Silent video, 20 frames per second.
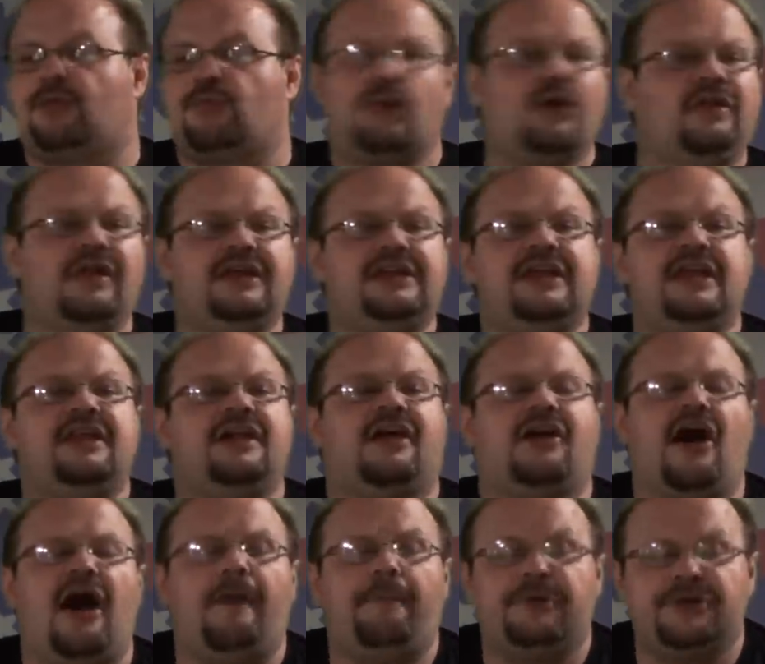really didn't
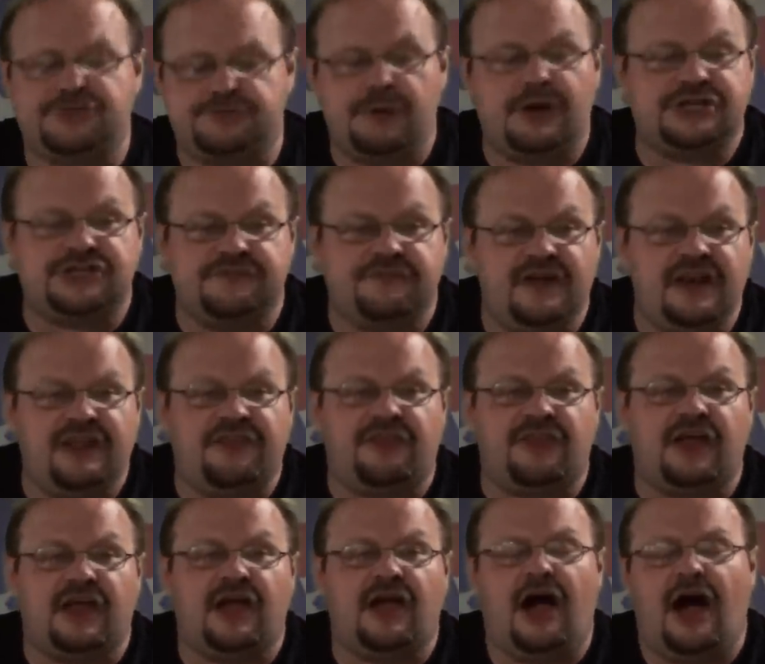accomplish much of
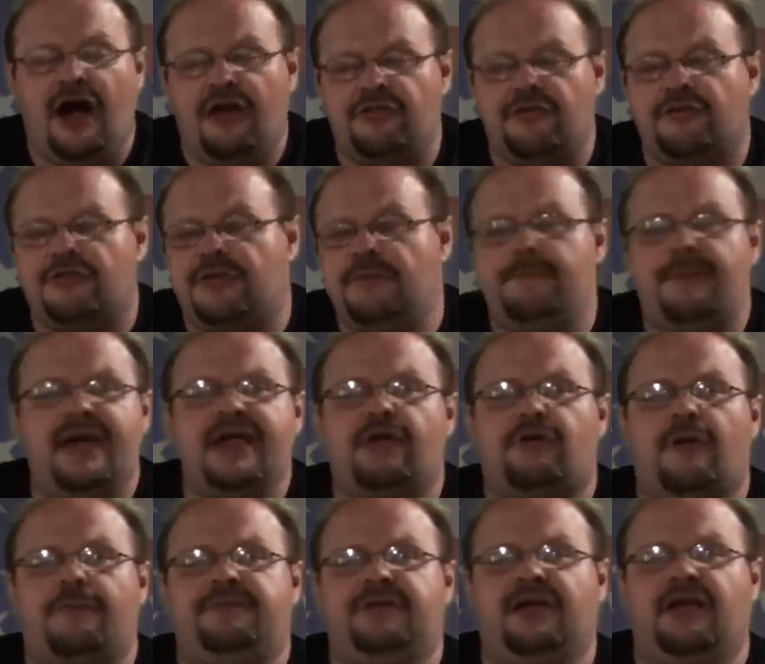anything other than
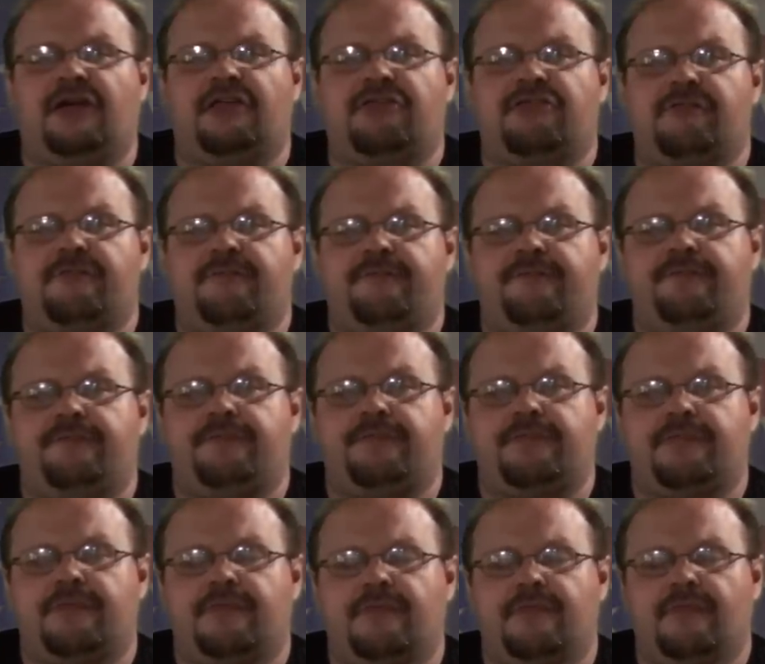bankrupting us.
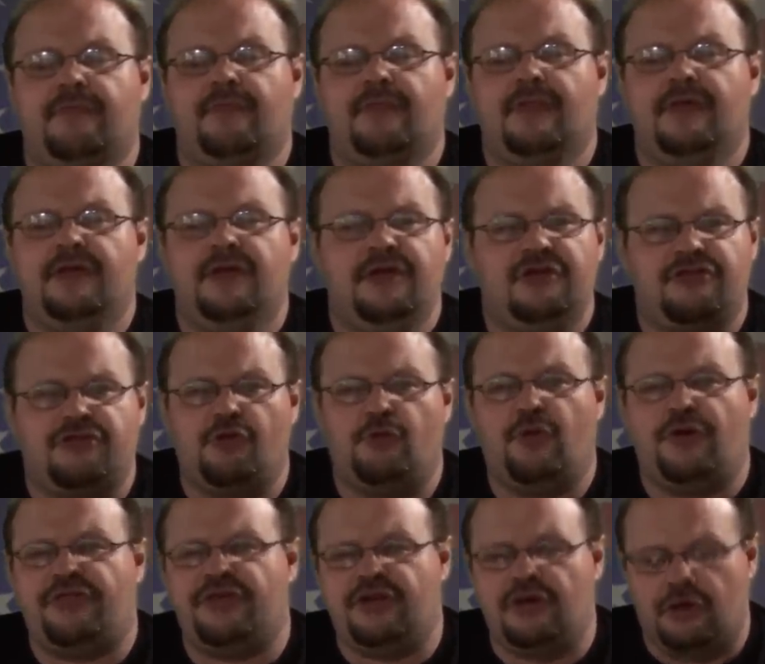So
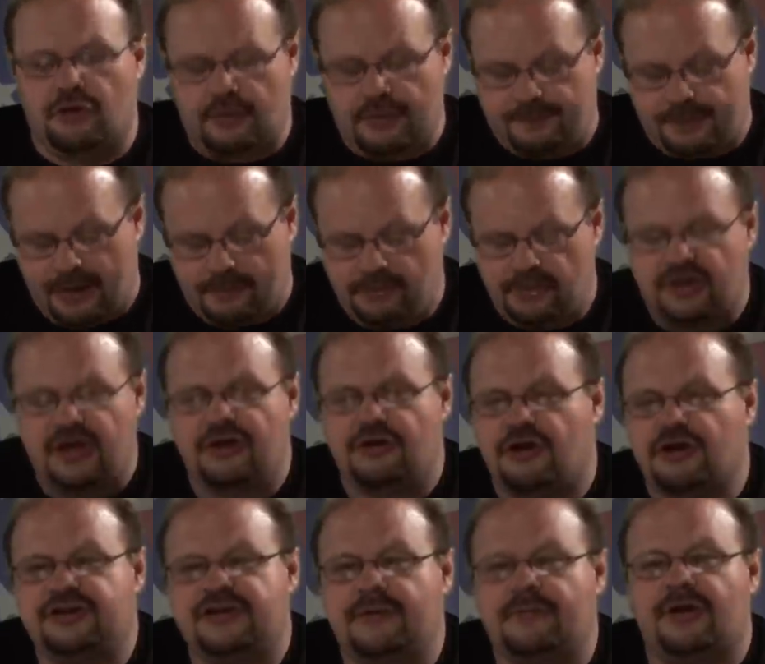whether you're a Republican
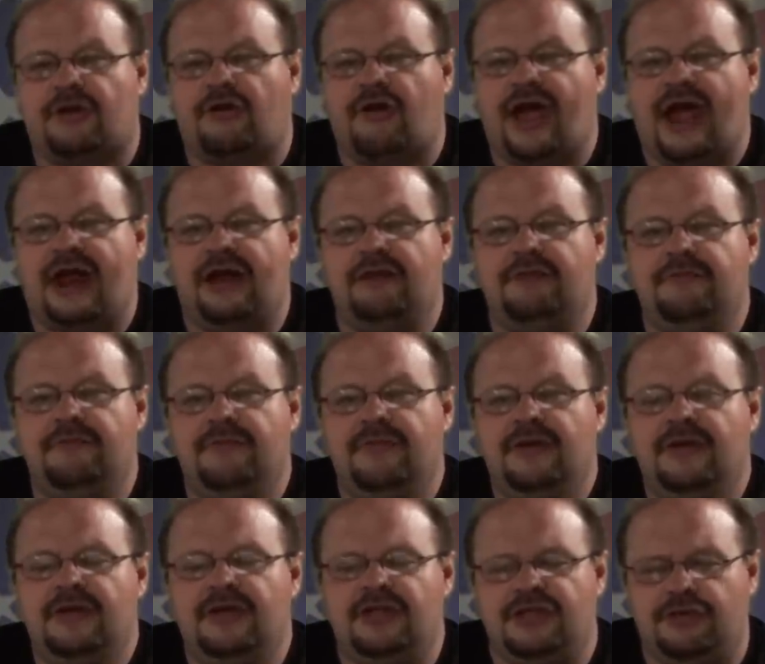or a Democrat,
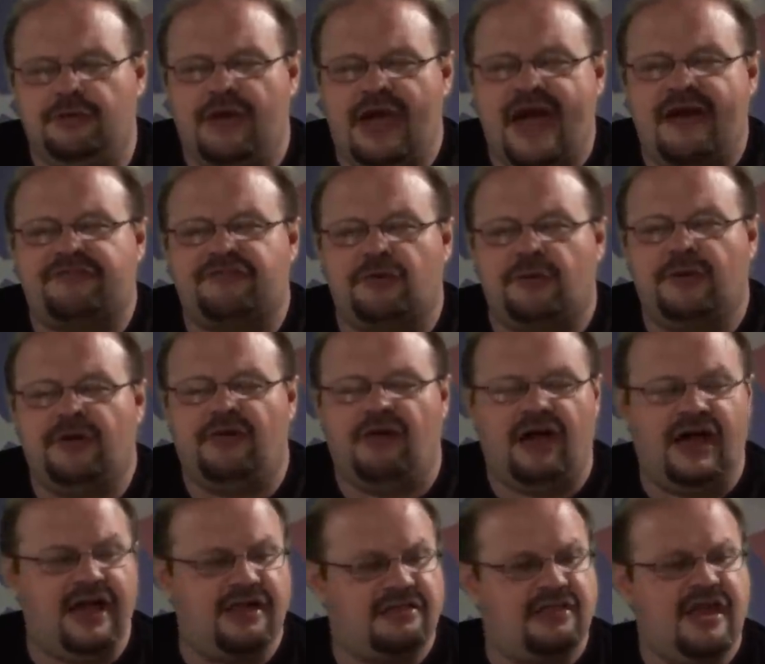you have to
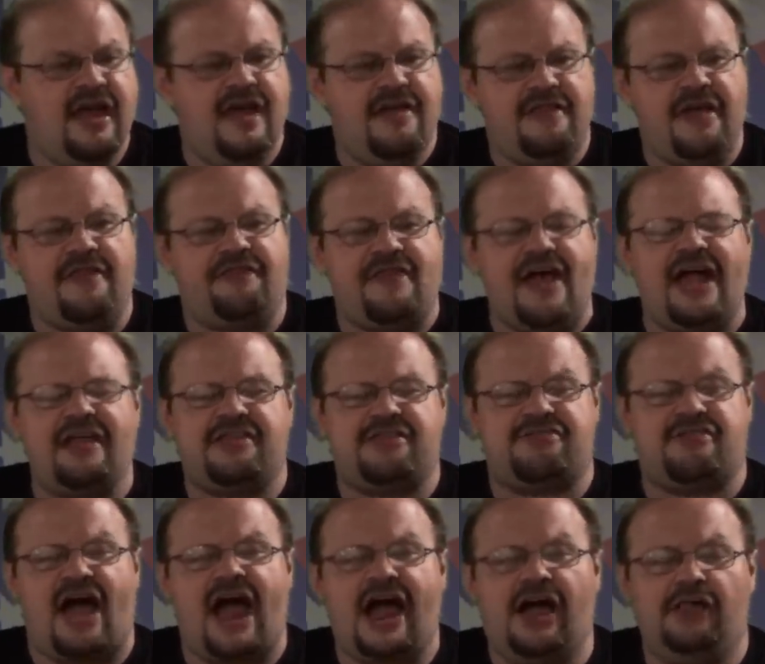realize that that
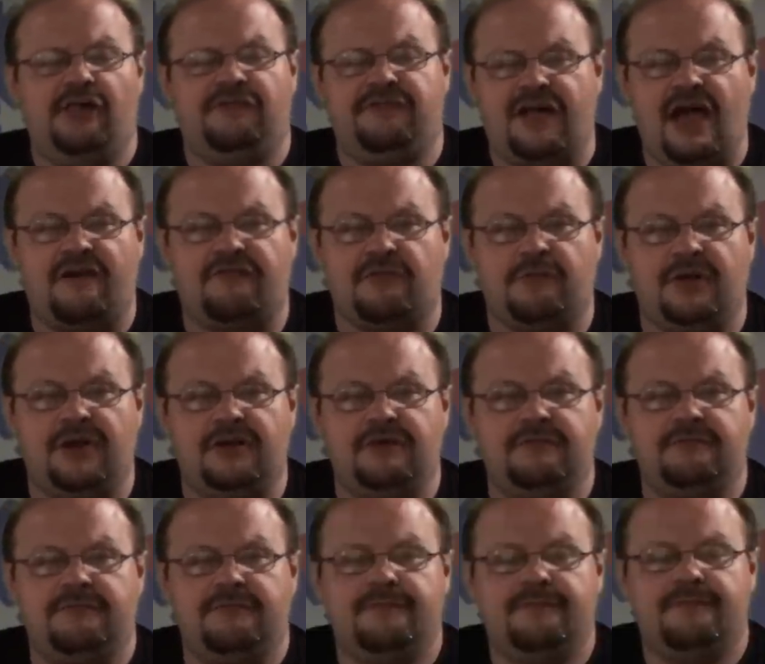style of government
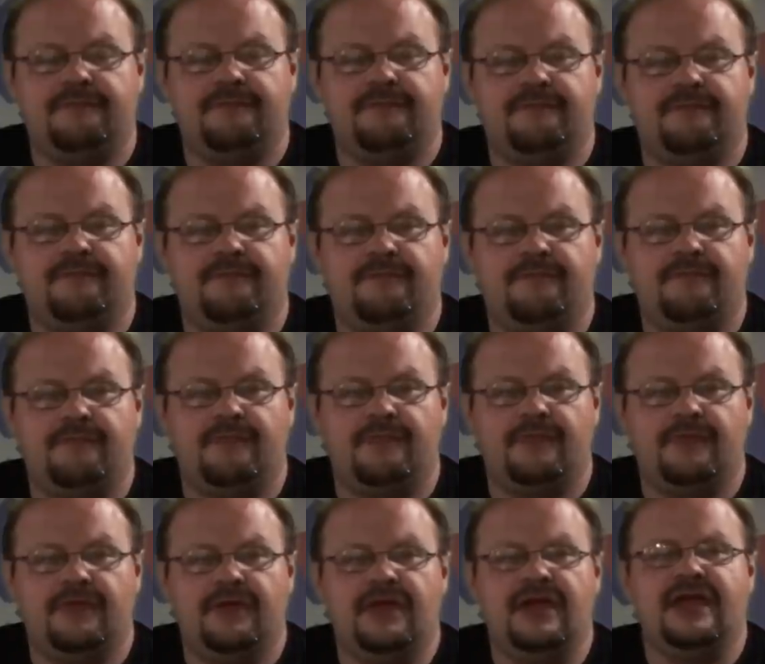
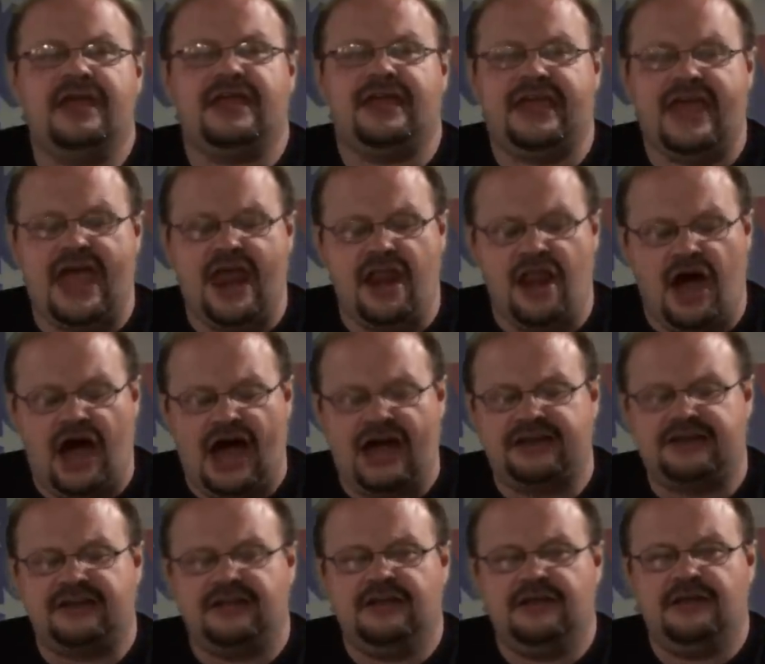
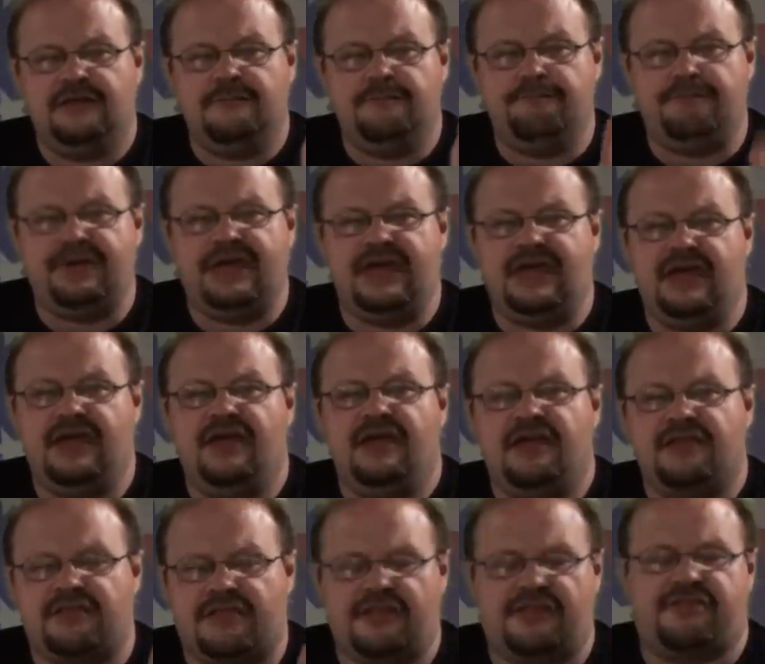cannot
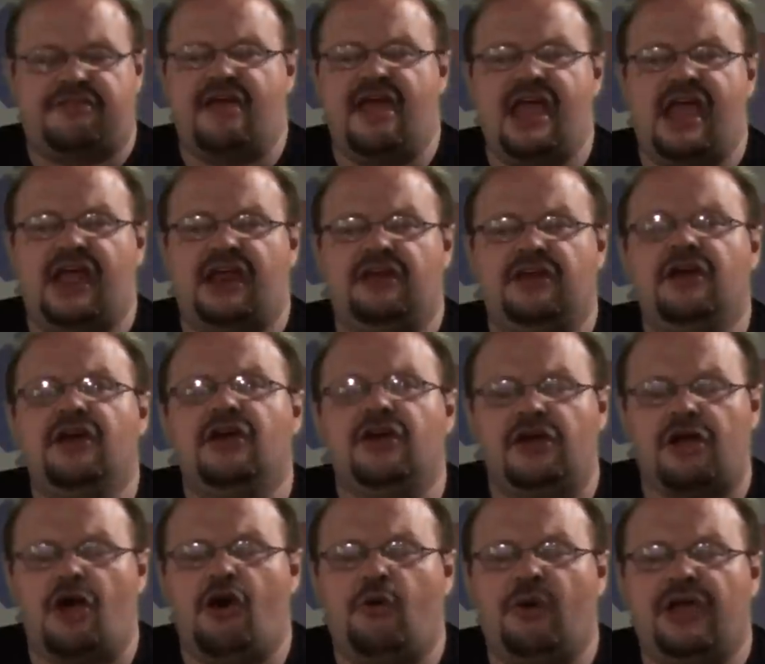be sustained
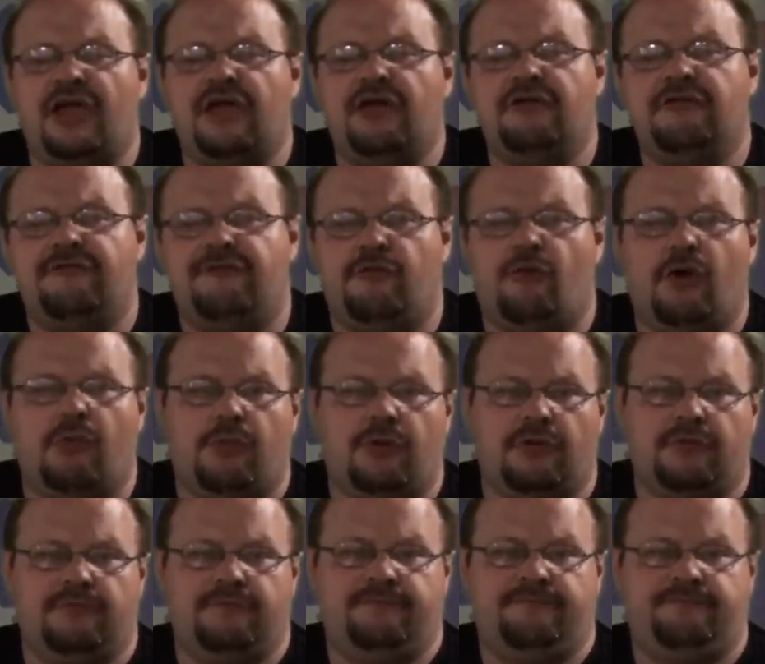going forward.